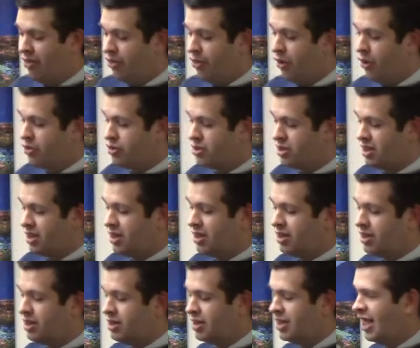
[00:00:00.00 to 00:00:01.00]
those
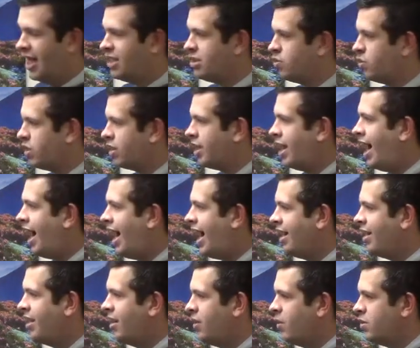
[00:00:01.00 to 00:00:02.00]
things where
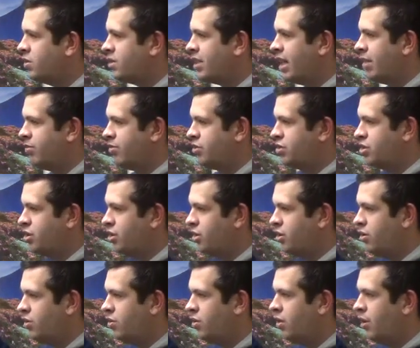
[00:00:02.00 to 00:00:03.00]
God was able
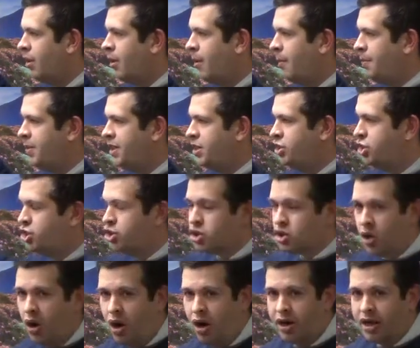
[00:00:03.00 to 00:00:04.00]
to be
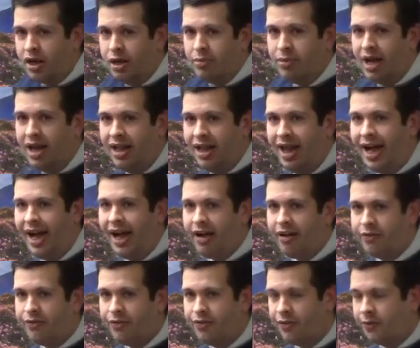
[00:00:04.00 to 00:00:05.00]
strong in my life.
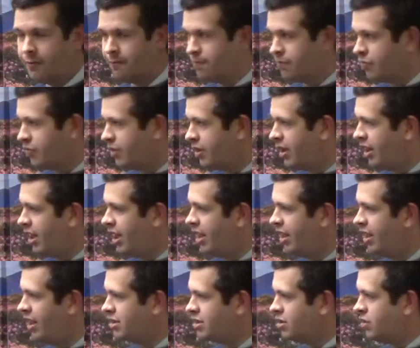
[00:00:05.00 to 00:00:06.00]

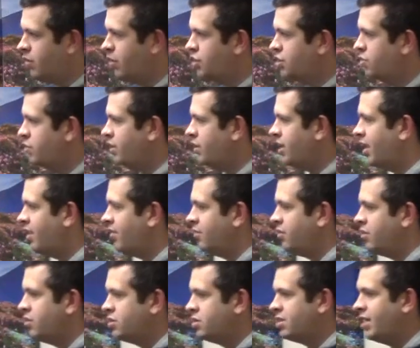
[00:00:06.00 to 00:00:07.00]
As a Christian, we think of
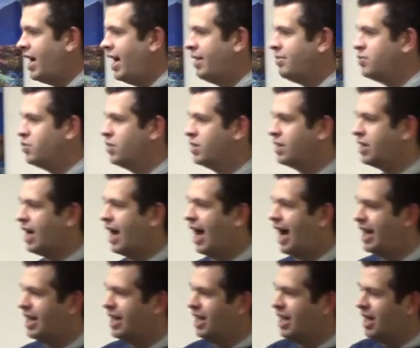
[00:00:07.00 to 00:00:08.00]
those times when
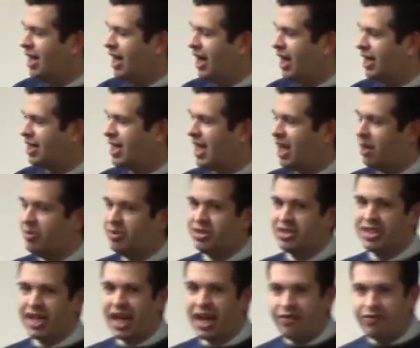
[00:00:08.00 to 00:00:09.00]
God came and
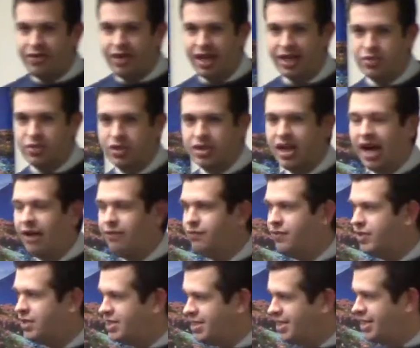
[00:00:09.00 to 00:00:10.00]
saved us, when God
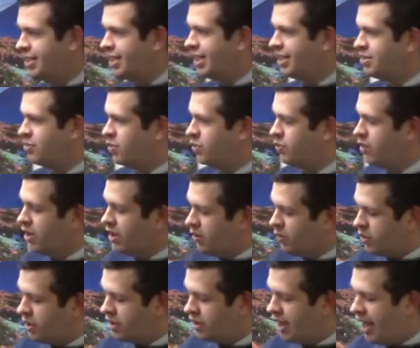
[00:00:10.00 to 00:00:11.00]
visited us,
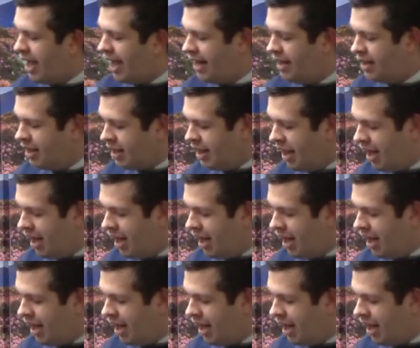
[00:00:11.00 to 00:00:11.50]
when God